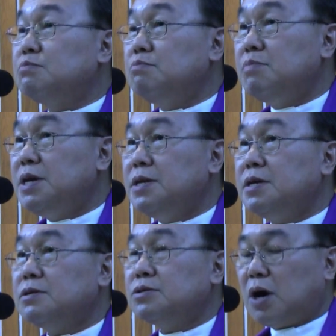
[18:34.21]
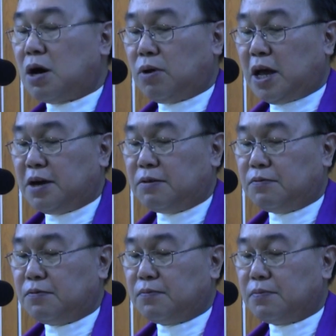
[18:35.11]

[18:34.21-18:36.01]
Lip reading: meaning to our life,